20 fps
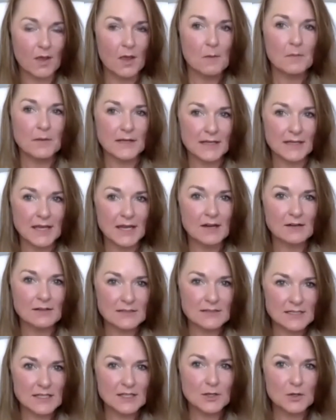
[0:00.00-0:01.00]
But I
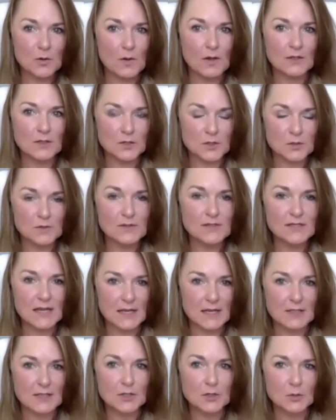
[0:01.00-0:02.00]
guarantee you on Tuesday
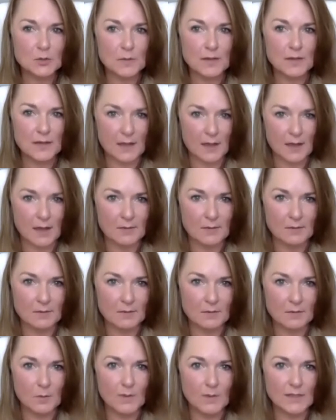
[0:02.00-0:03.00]
at 2 p.m.,
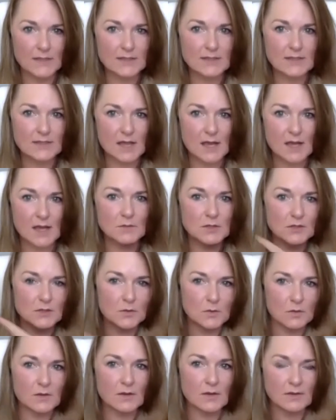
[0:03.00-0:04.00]
when it's time to
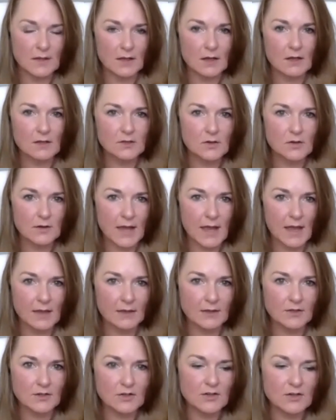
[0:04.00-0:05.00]
do the thing on your
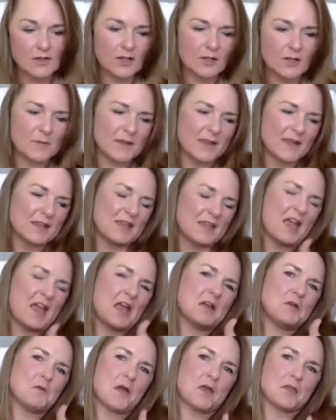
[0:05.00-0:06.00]
calendar, you're going to be like,
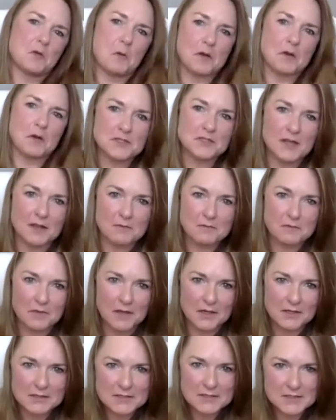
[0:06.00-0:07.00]
I'd rather watch
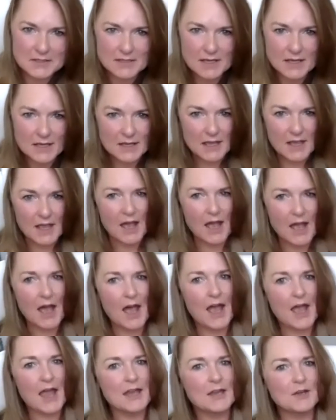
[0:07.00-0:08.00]
Netflix.
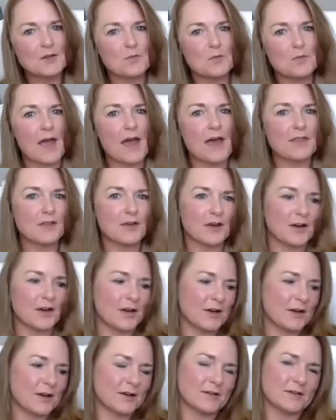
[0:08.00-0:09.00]
I'd
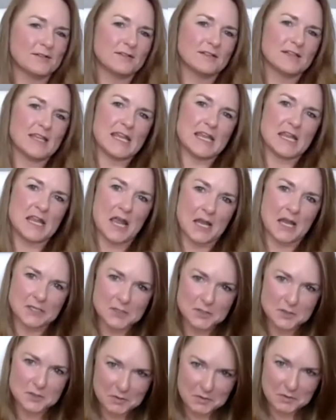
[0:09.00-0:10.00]
rather eat ice
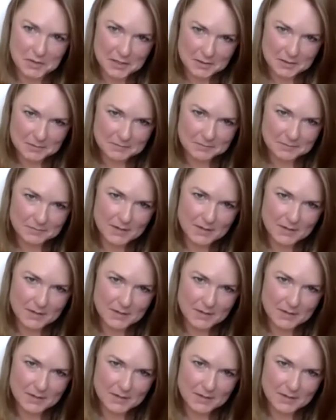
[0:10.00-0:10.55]
cream.